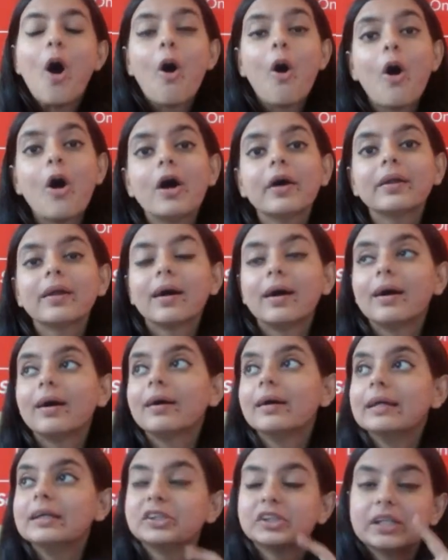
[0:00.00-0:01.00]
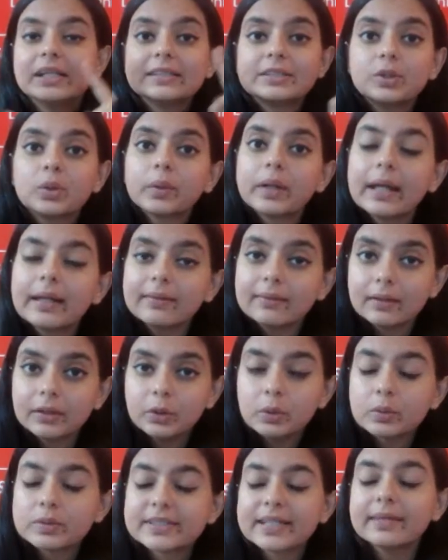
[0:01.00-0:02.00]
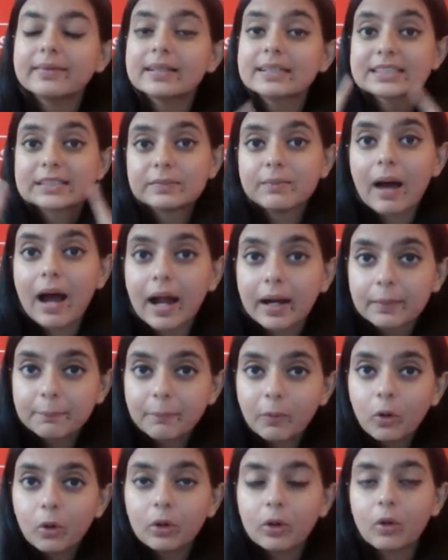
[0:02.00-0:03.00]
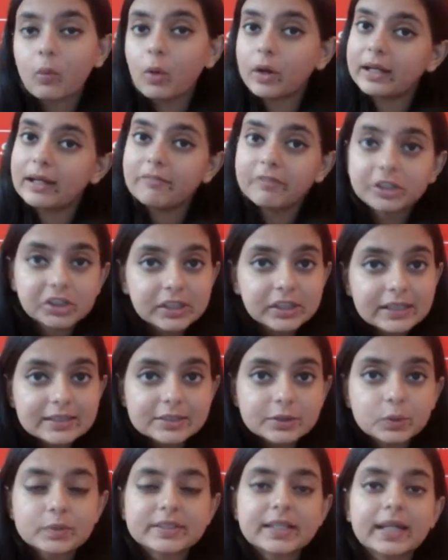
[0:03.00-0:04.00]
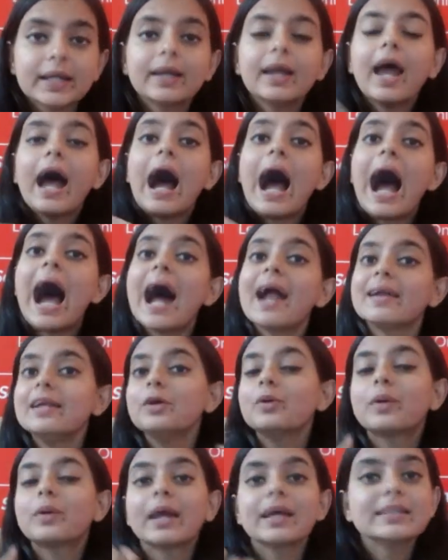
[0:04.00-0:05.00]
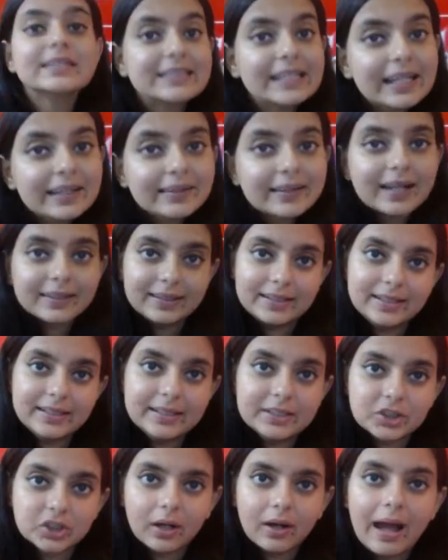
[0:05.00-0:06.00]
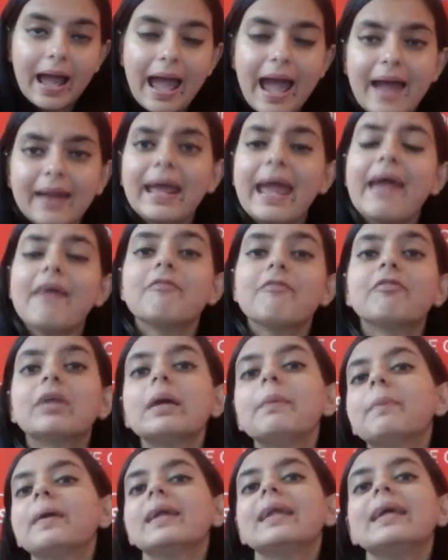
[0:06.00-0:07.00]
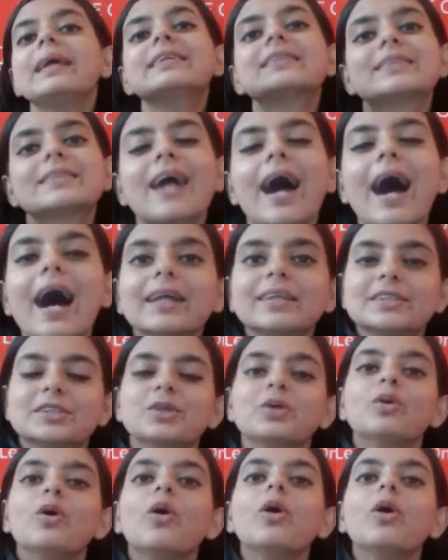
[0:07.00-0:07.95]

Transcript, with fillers: Or she's using the smart board or whatever she is using, hardly you can see that teacher, and everybody starts